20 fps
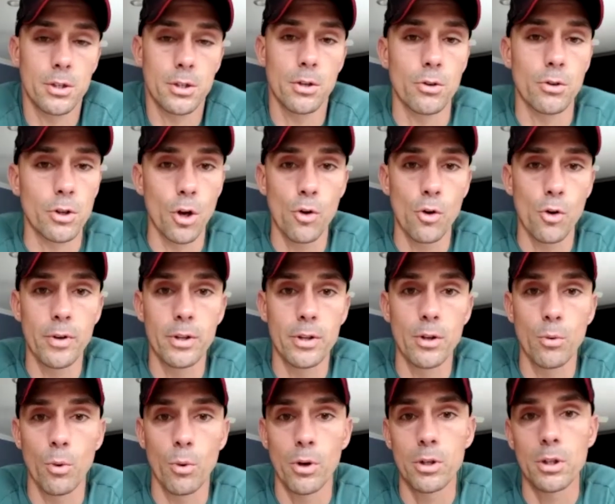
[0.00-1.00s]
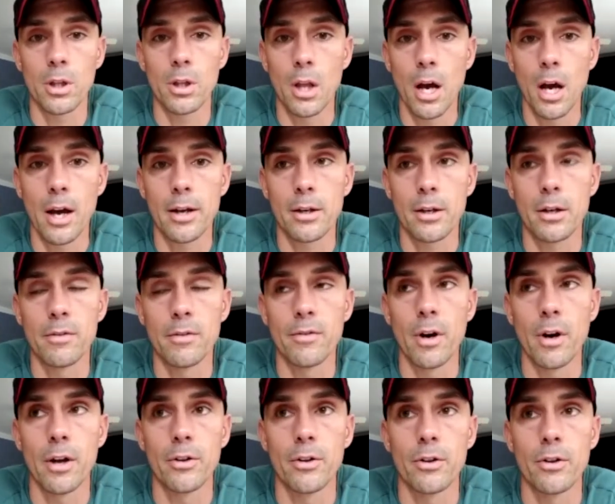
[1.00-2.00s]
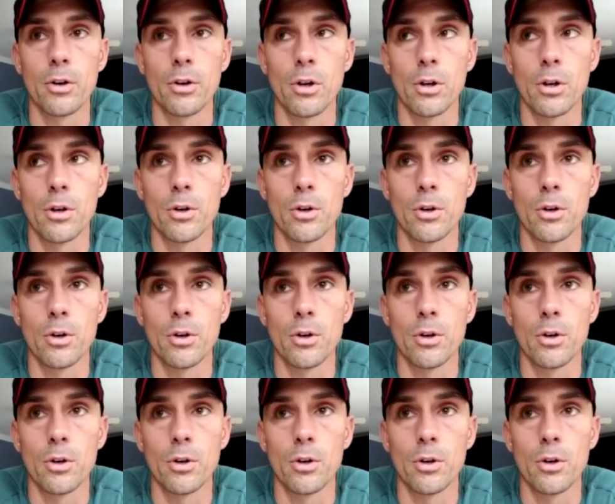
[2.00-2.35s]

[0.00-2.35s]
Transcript: COVID, there weren't a lot of other